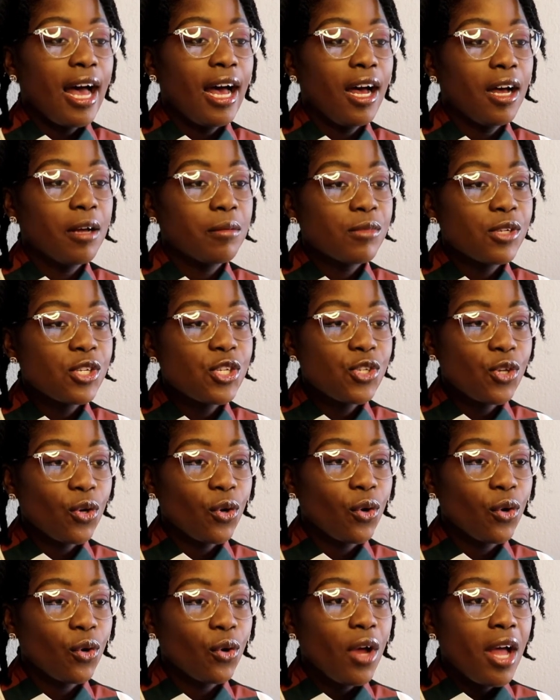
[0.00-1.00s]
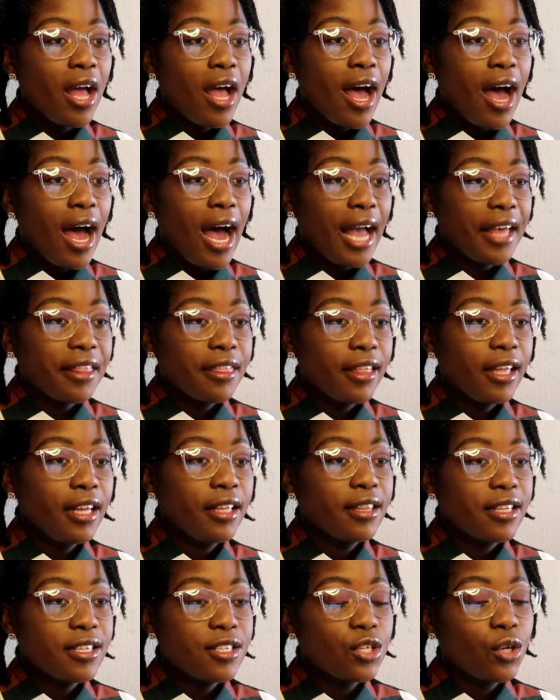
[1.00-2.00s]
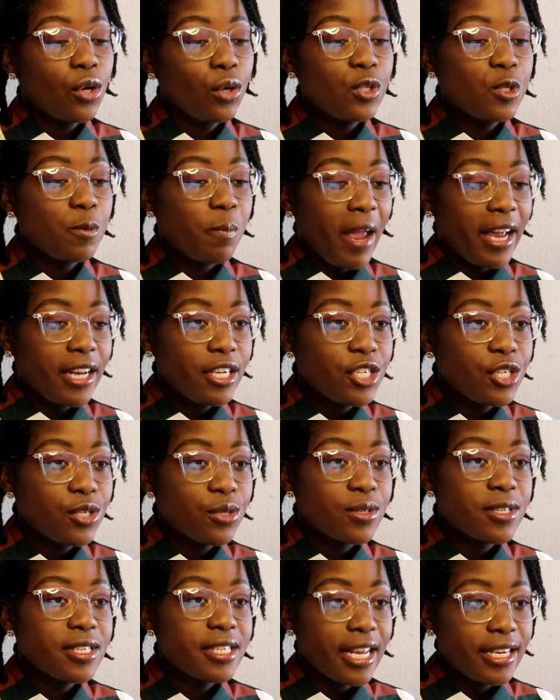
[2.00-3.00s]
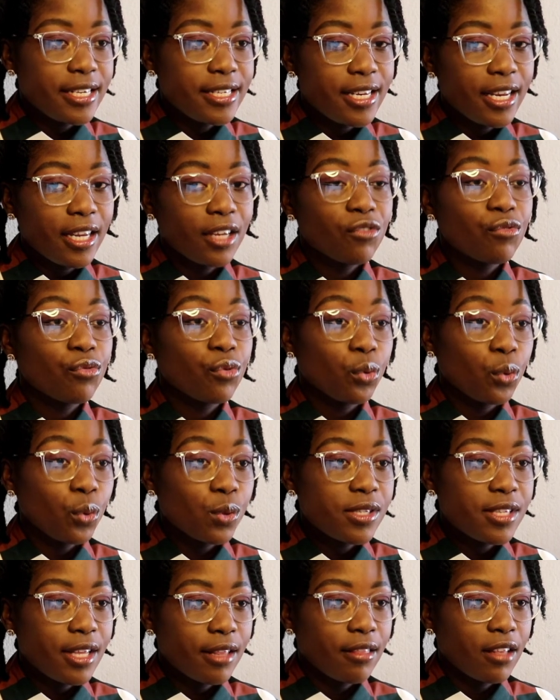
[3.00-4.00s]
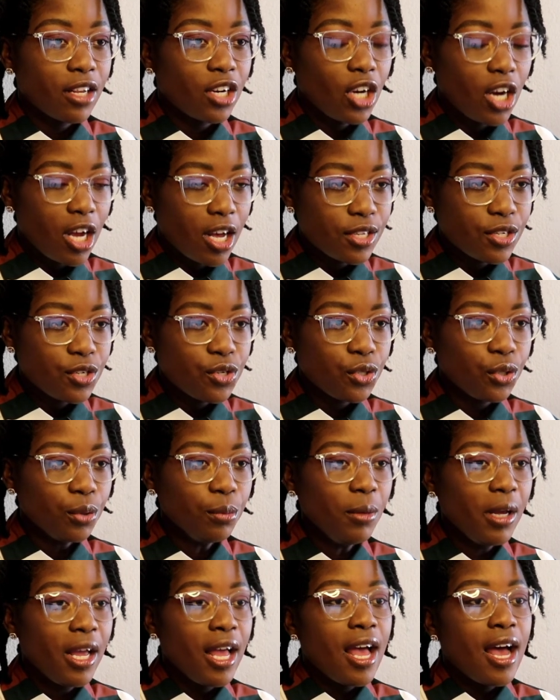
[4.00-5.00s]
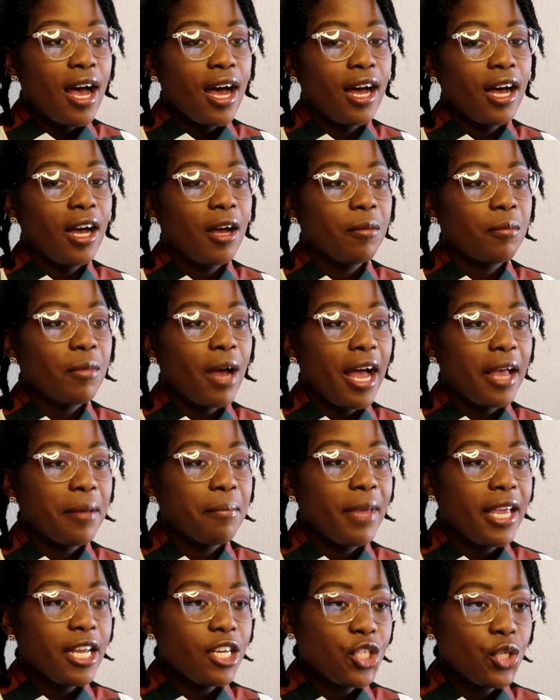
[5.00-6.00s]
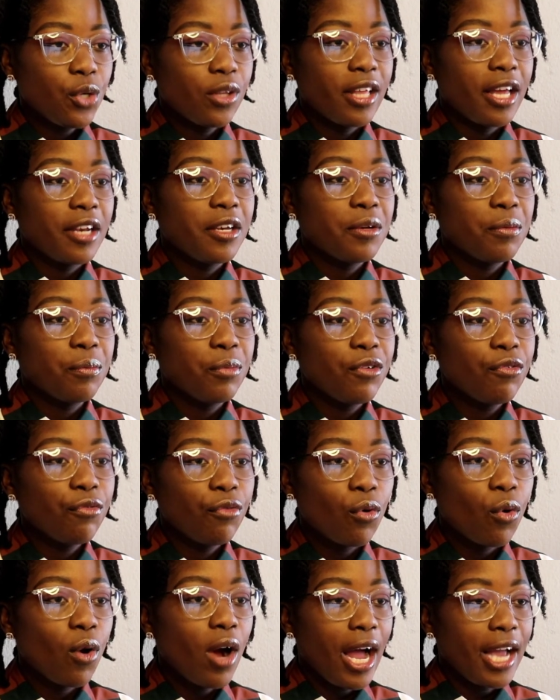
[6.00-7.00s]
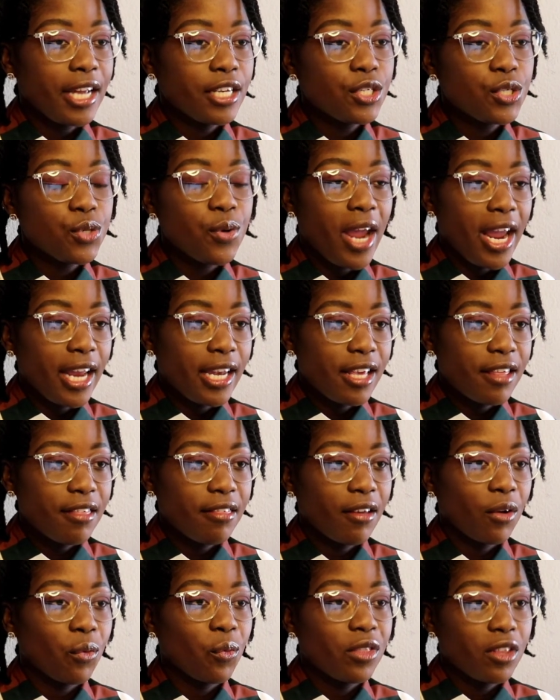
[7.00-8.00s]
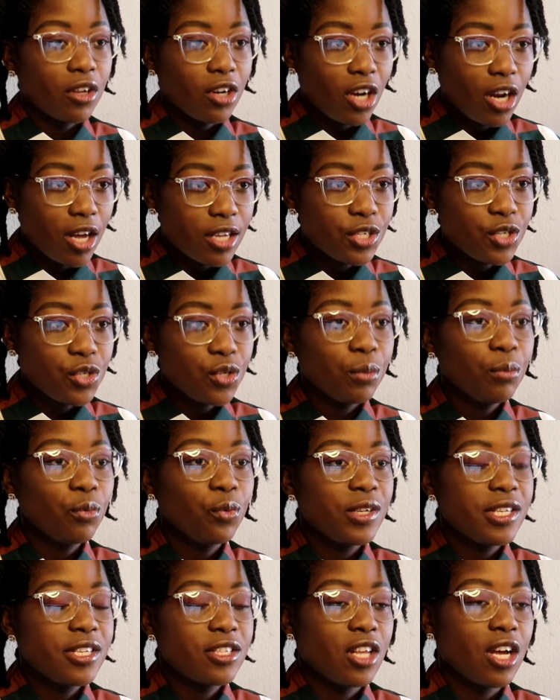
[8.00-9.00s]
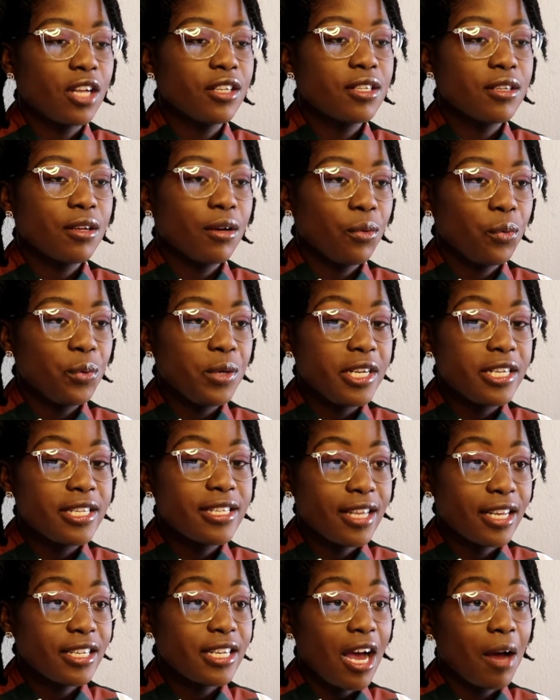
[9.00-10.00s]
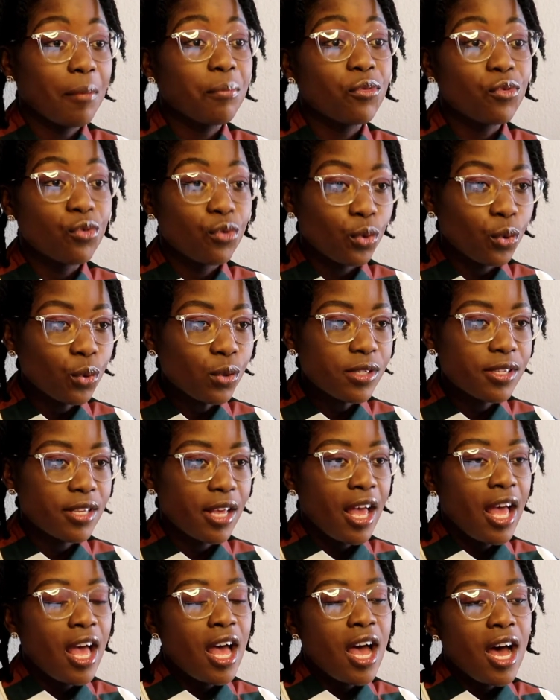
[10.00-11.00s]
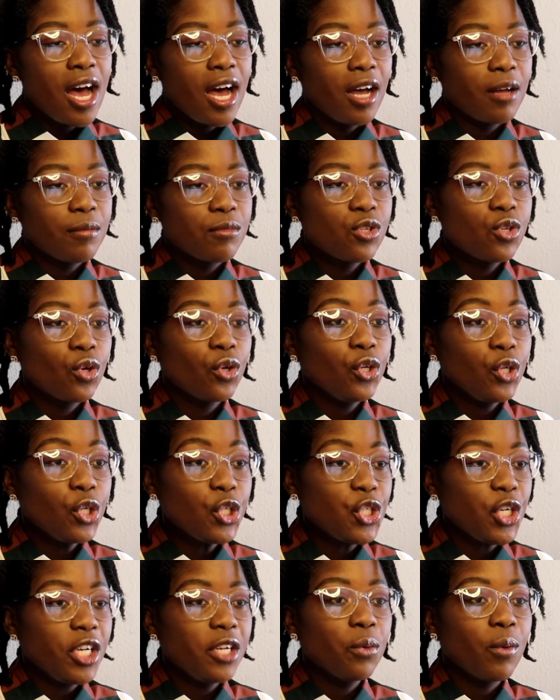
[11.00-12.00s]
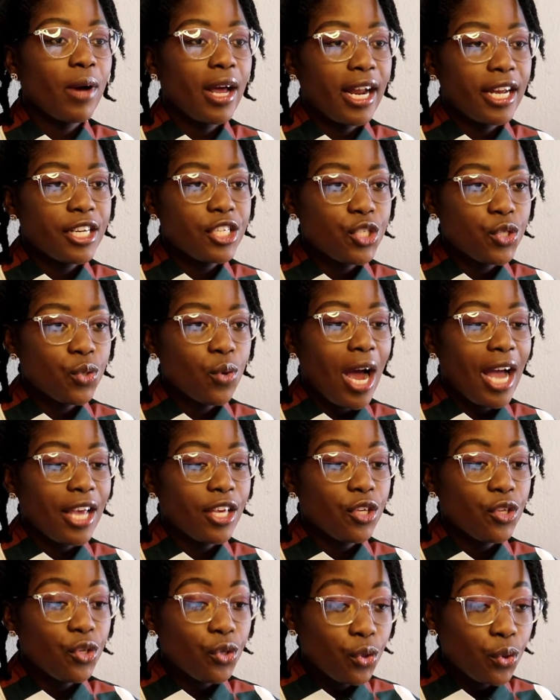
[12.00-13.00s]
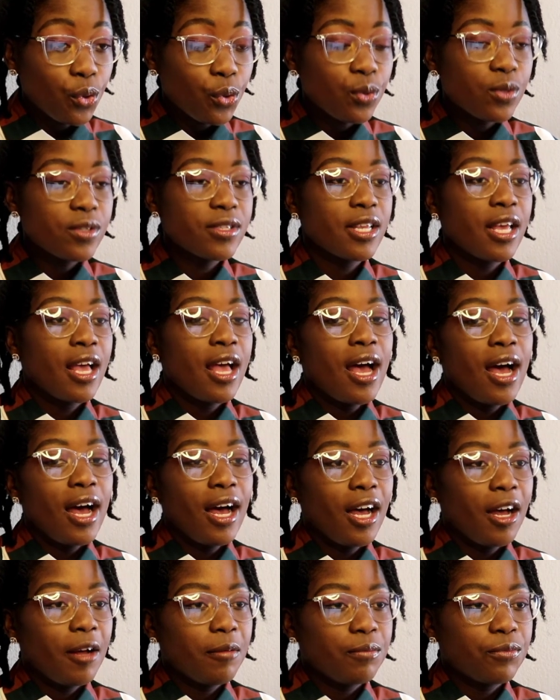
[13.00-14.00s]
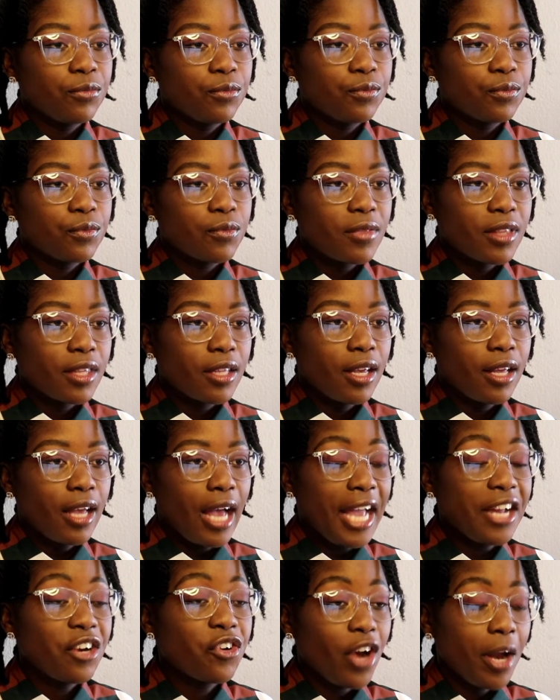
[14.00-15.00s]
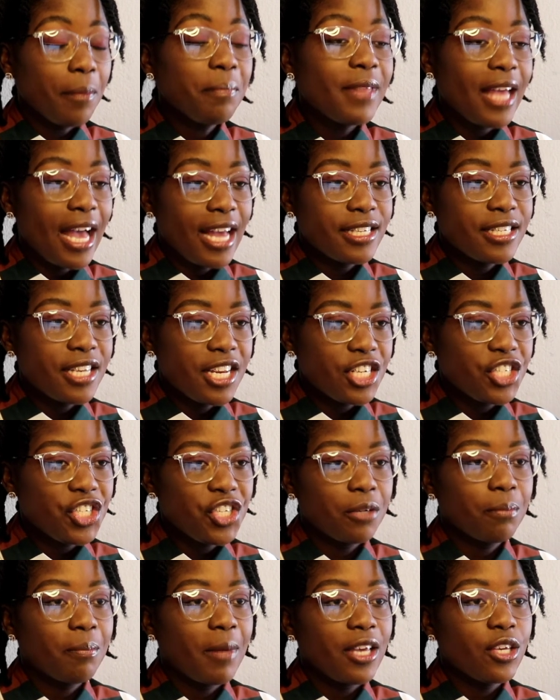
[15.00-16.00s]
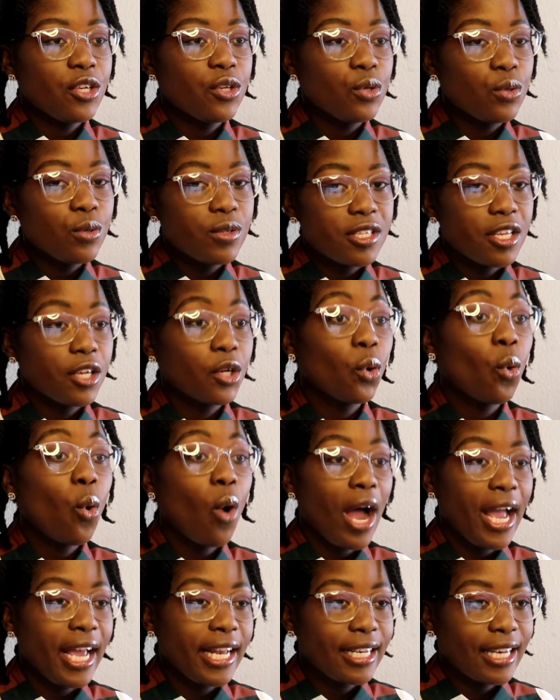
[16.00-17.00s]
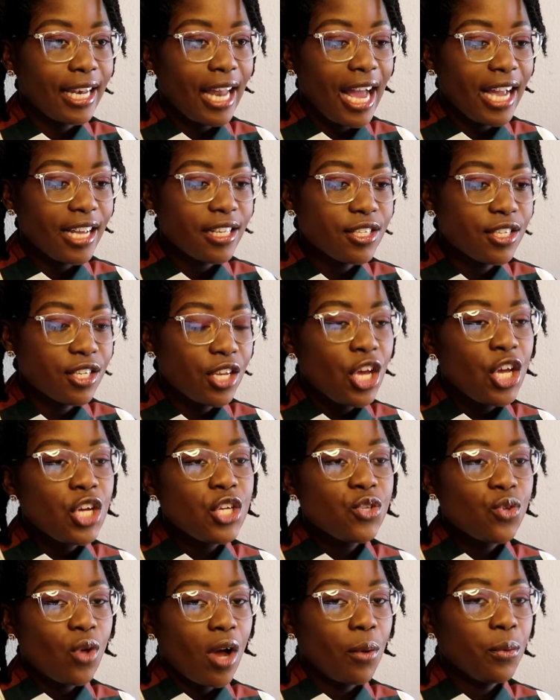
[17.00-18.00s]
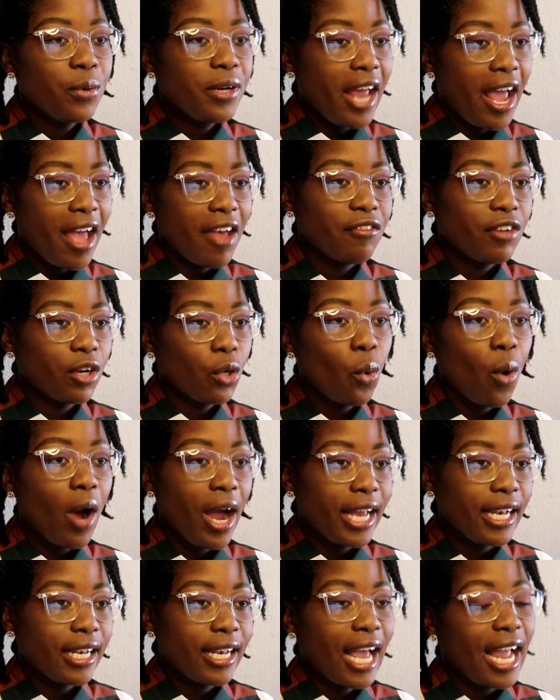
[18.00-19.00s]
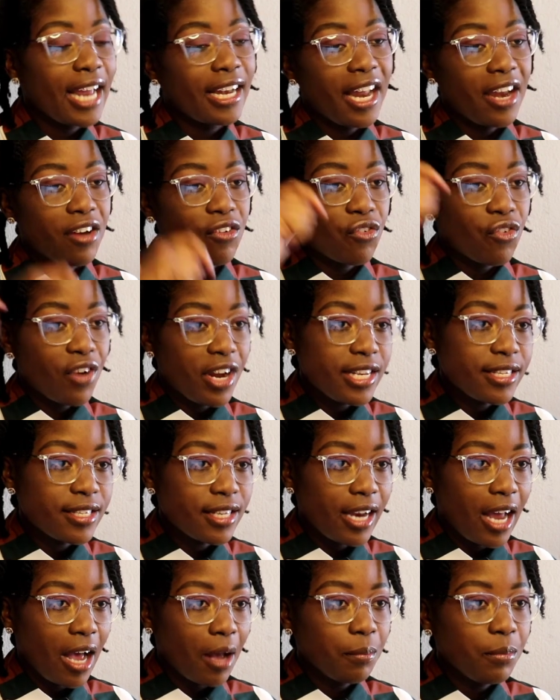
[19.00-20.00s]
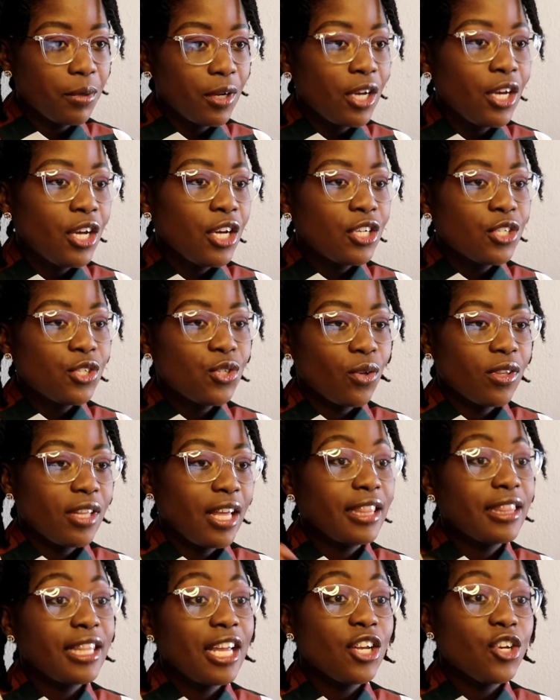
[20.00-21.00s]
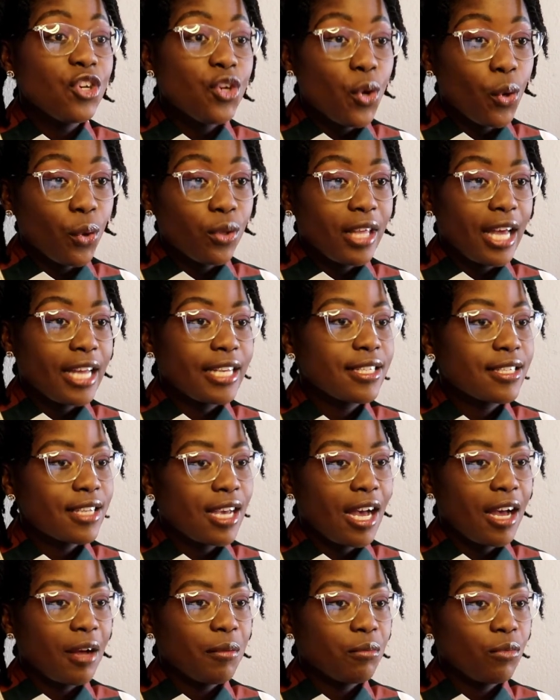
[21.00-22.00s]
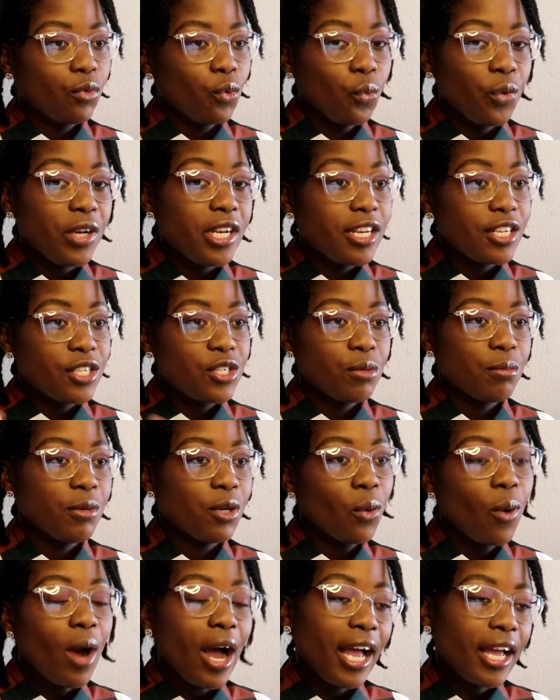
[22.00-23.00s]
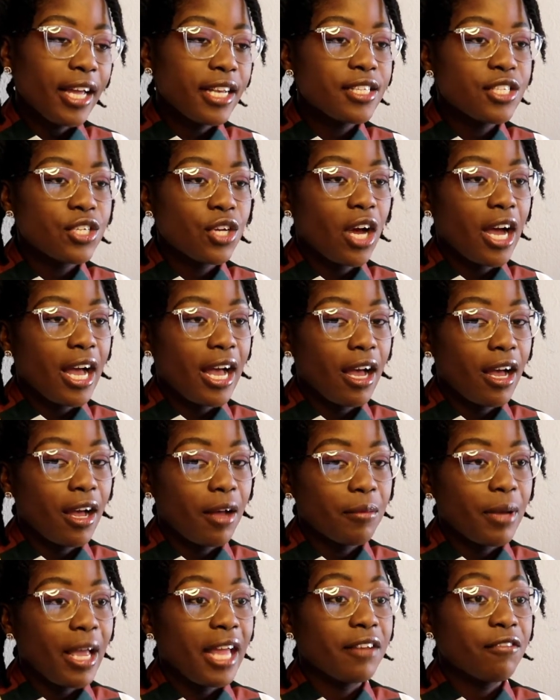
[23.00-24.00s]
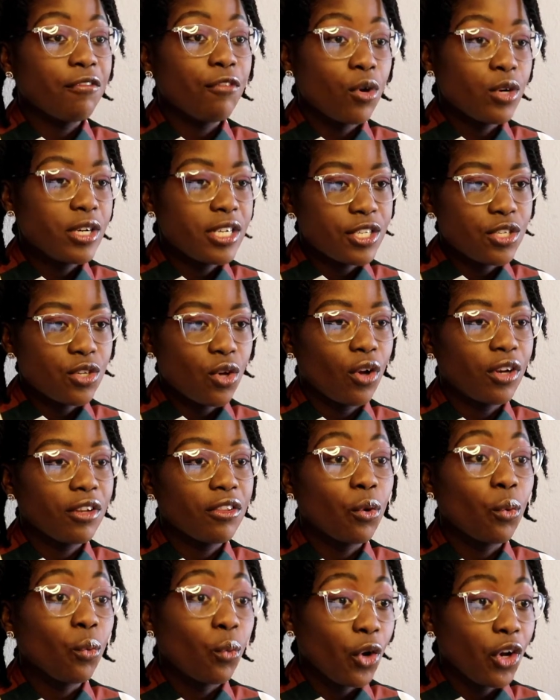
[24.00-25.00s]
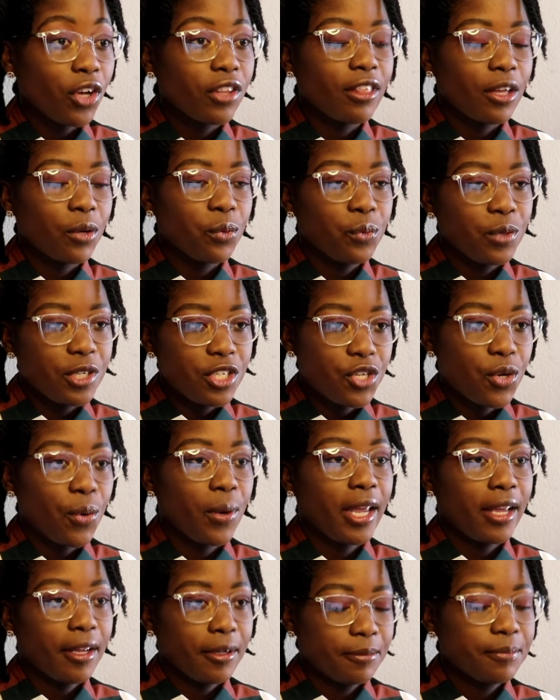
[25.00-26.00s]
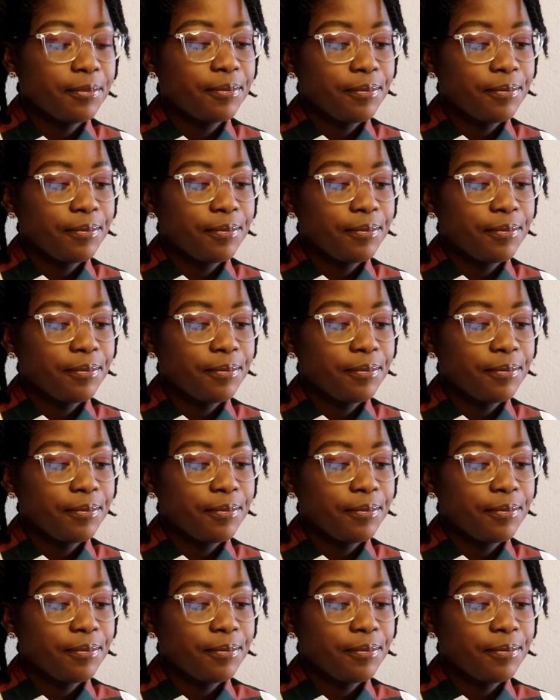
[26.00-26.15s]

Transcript: Um, so I think this goes back to setting rules in the classroom um, I make sure that before I do anything with the classroom, we start, we set up rules. Um, so usually what I do, I use, um, I grab their attention by using quiet lines. So I would have a quiet line and raise it up so that they know that um, we need to be quiet um, and focus on the work that we're doing.